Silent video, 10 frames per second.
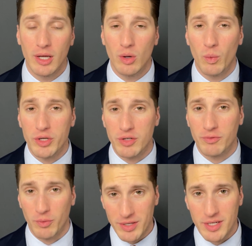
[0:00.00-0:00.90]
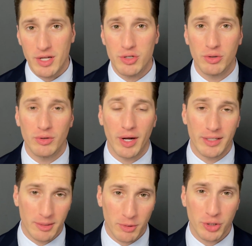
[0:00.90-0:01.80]
which for residential and
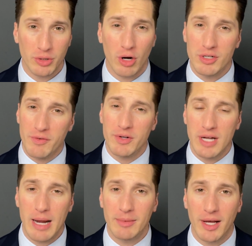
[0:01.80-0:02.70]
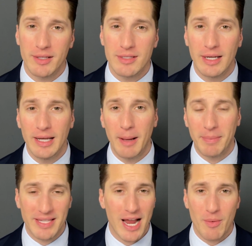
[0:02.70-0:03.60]
commercial are different timelines,
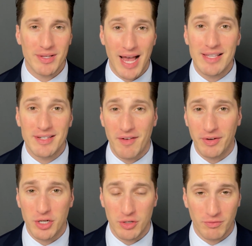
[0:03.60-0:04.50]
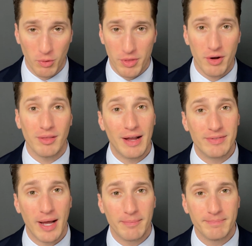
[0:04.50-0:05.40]
but the IRS has a definition for their
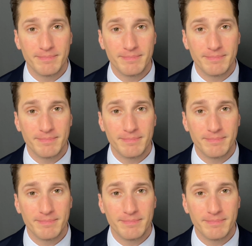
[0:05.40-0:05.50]
lifetime.